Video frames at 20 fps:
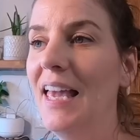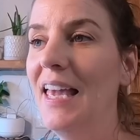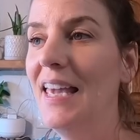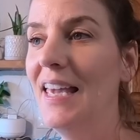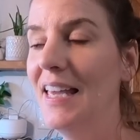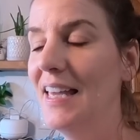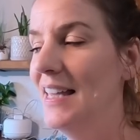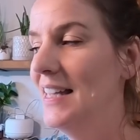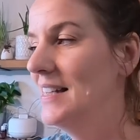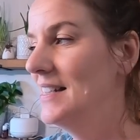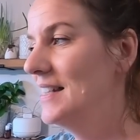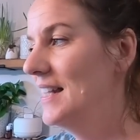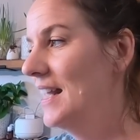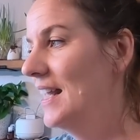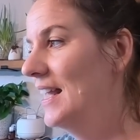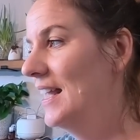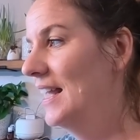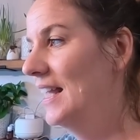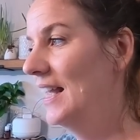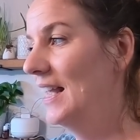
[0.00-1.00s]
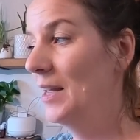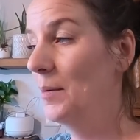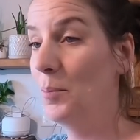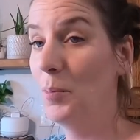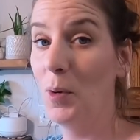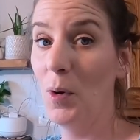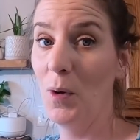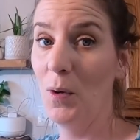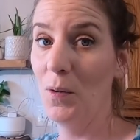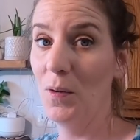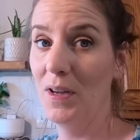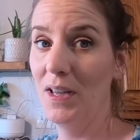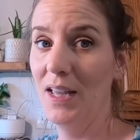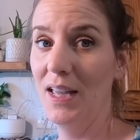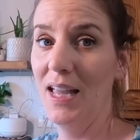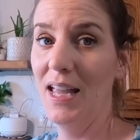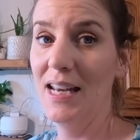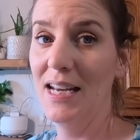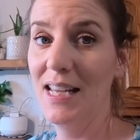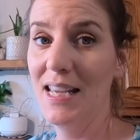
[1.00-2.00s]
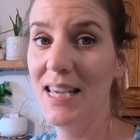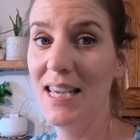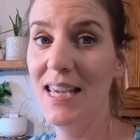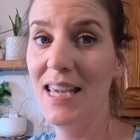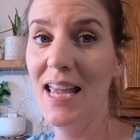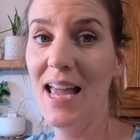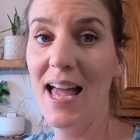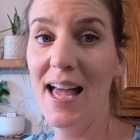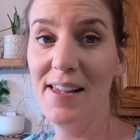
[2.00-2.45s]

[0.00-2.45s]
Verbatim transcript: and it broke and he